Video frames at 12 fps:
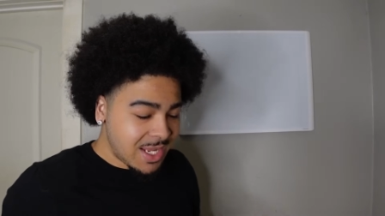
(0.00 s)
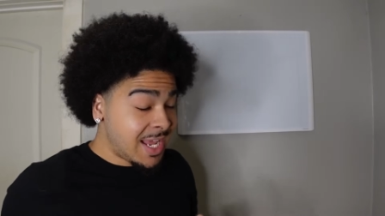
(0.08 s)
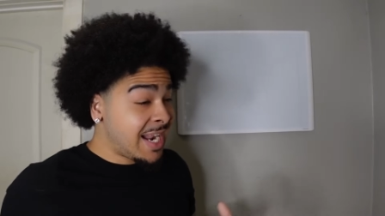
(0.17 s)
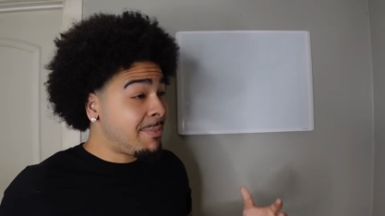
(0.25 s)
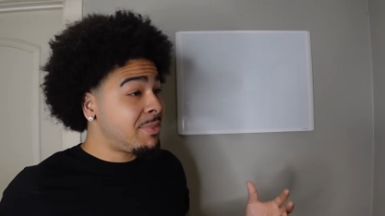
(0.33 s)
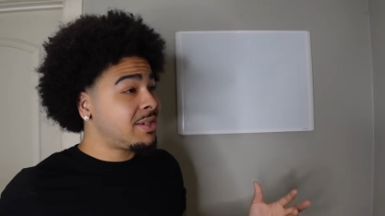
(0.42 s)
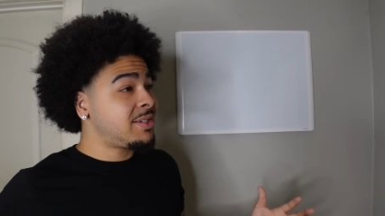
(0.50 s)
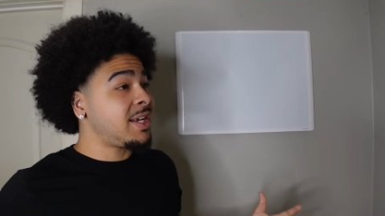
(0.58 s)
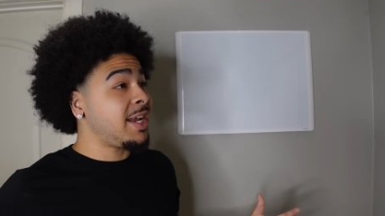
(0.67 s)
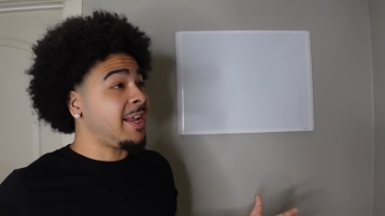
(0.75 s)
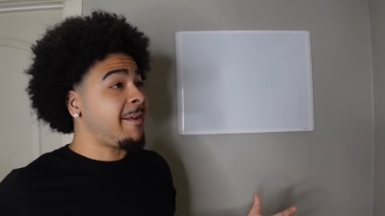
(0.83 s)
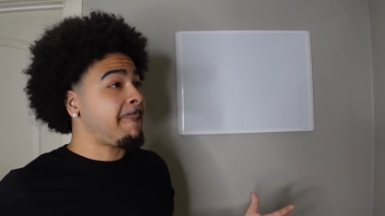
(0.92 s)
And I must
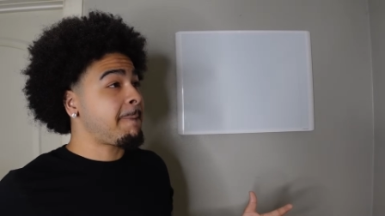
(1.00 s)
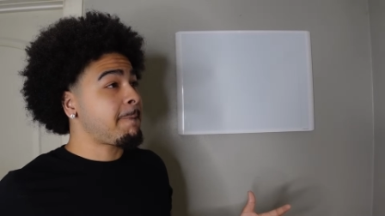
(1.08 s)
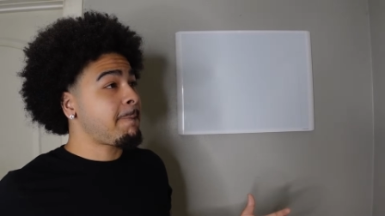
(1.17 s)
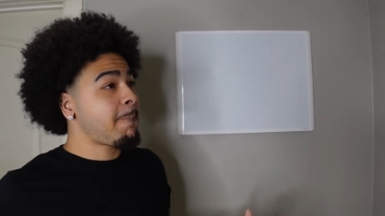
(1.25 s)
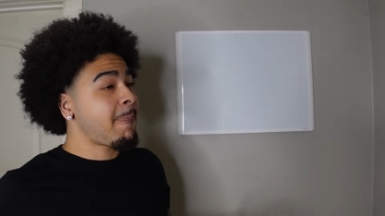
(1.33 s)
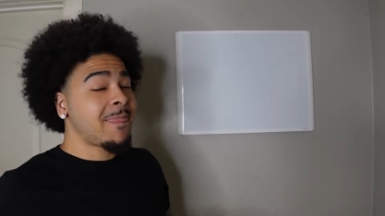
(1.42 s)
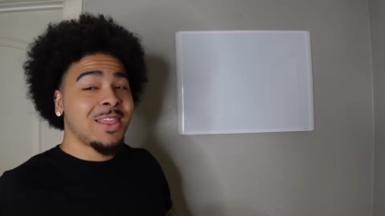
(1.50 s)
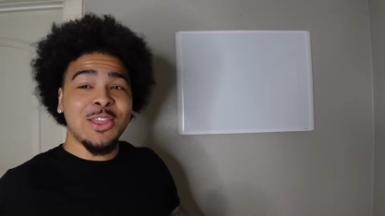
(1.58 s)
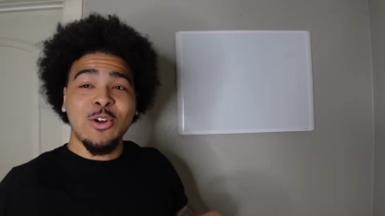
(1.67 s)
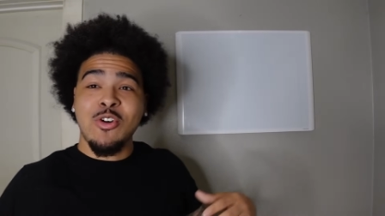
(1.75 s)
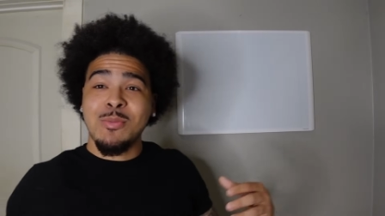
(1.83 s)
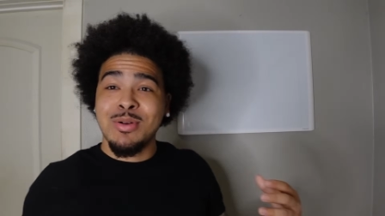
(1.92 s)
say,
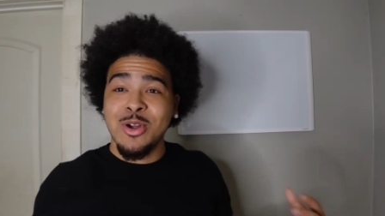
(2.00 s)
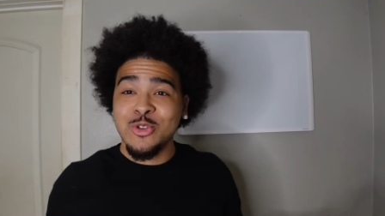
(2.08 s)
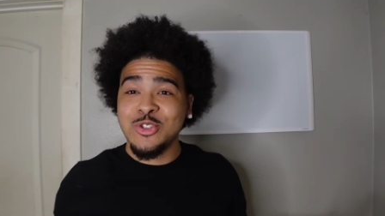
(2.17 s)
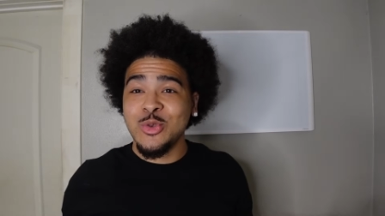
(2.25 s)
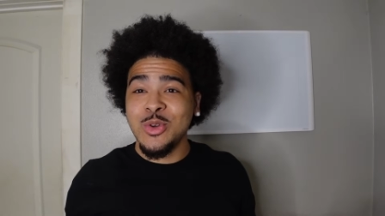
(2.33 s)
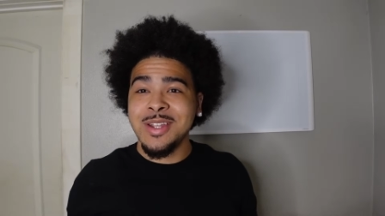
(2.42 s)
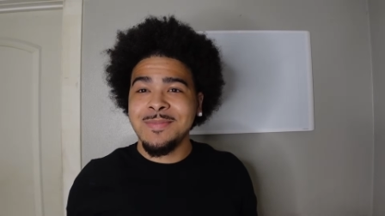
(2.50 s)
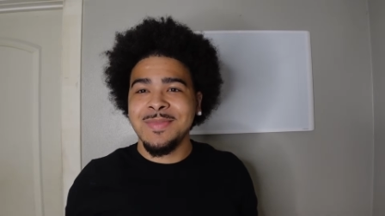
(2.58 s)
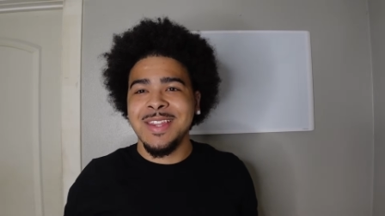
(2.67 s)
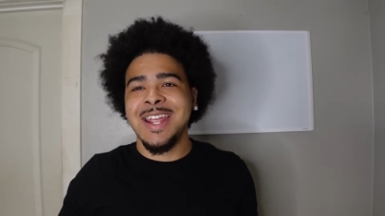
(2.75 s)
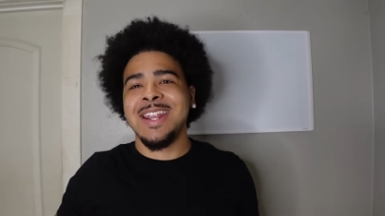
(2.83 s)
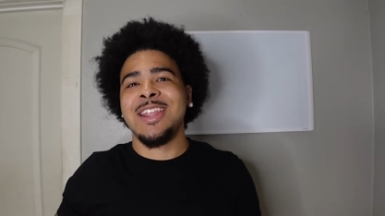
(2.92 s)
there are pros to it,
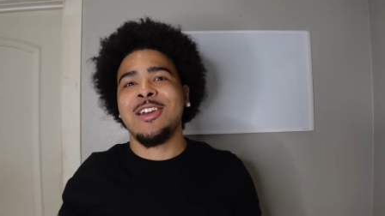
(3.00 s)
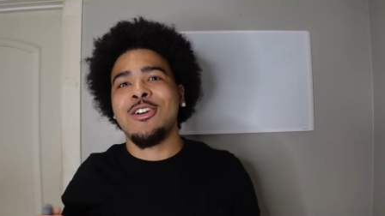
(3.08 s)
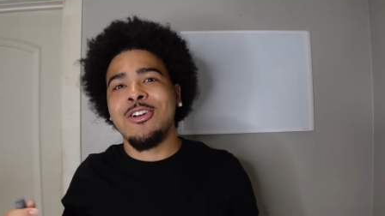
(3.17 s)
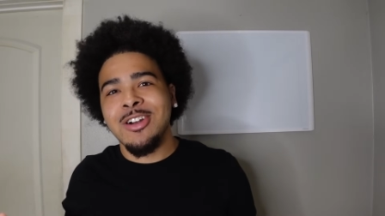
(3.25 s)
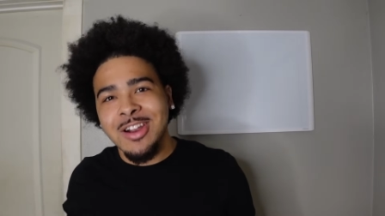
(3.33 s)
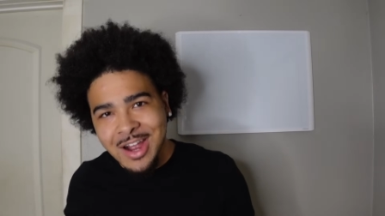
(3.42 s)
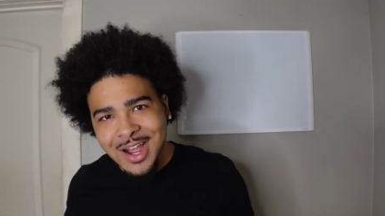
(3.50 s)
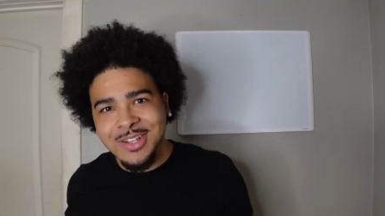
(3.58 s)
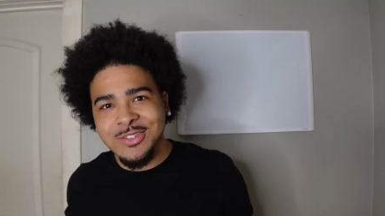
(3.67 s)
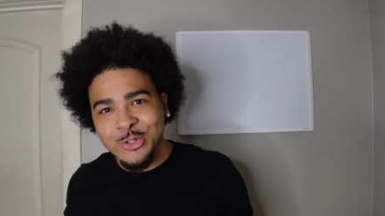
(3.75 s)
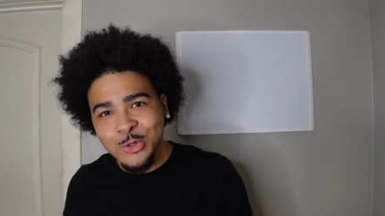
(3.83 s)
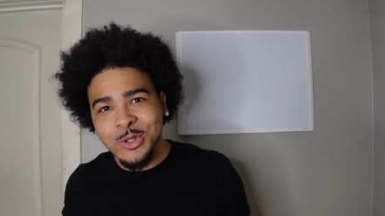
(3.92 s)
and there are
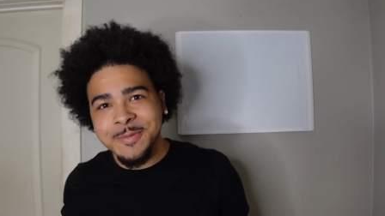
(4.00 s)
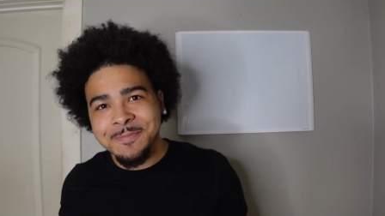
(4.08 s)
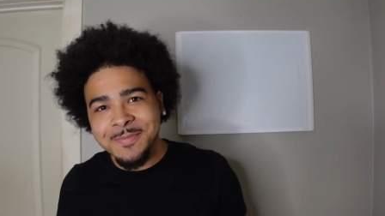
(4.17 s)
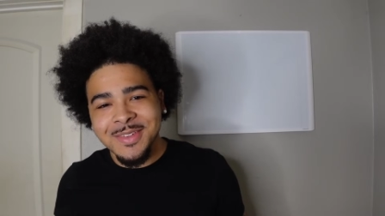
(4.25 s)
cons to it.